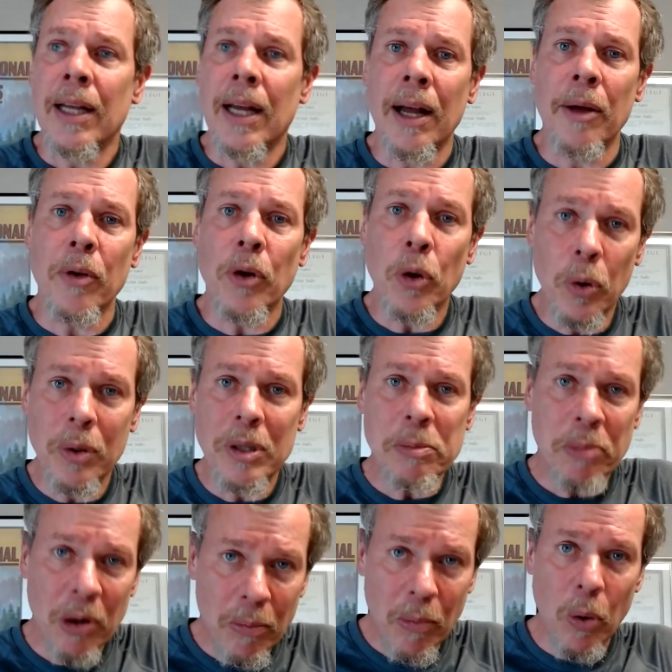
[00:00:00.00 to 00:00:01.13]
uh, who is
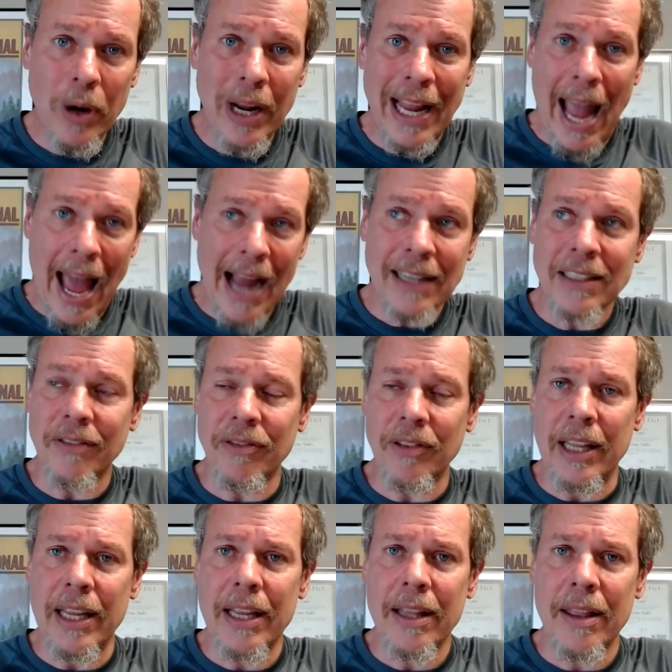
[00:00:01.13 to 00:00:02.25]
promoting
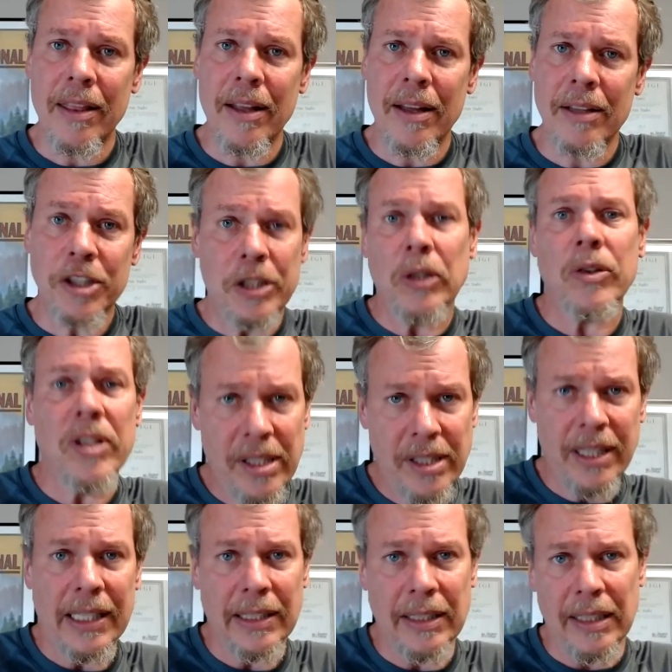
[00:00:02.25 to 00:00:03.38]
actively the Childers
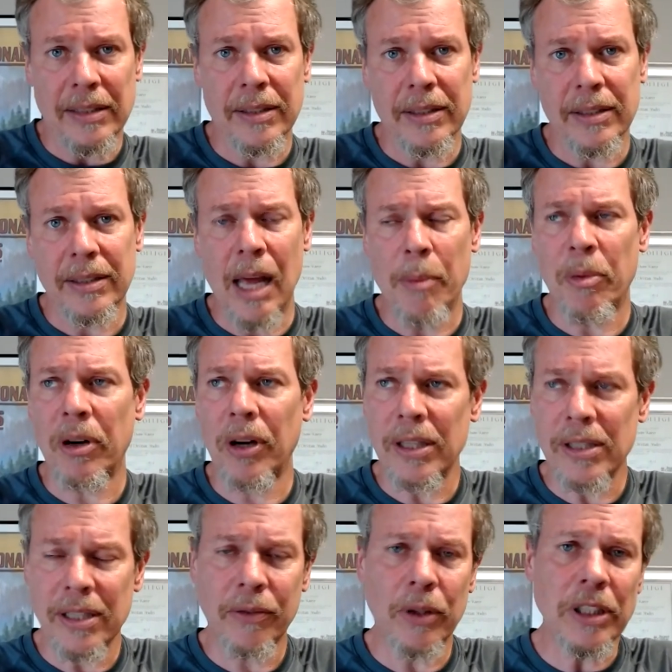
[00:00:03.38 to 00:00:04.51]
thesis that
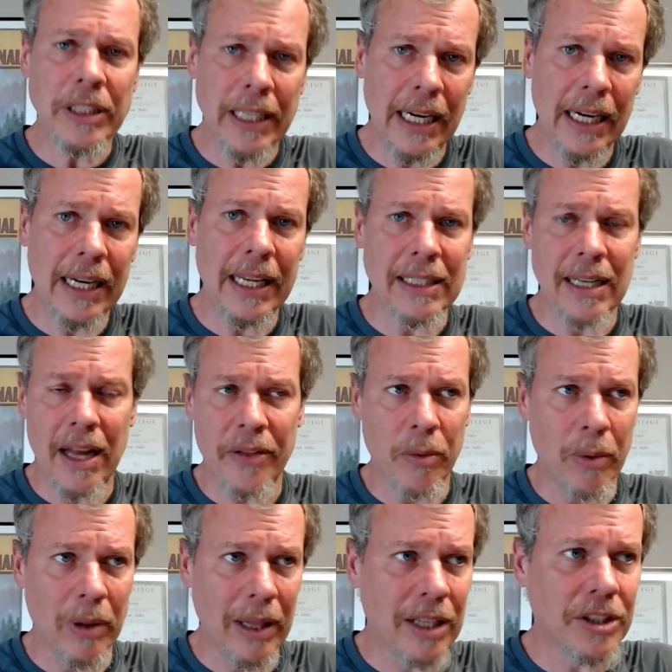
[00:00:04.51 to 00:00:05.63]
progressive Christianity is another
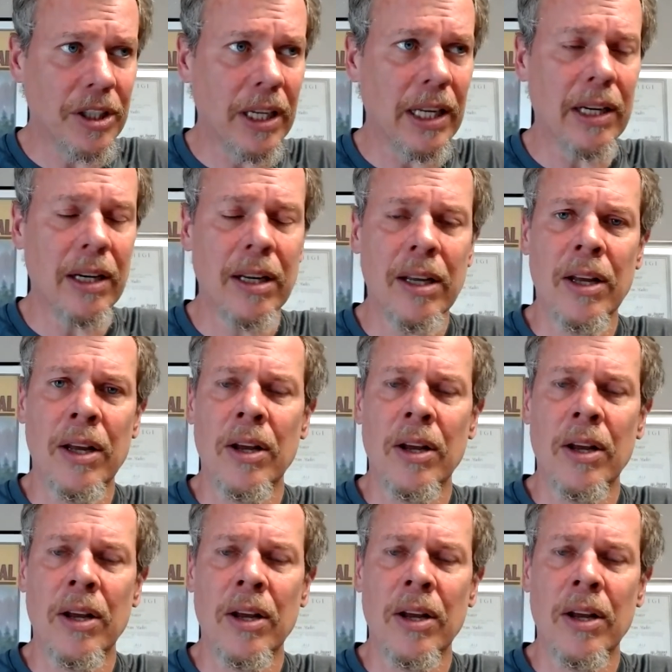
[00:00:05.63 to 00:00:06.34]
religion,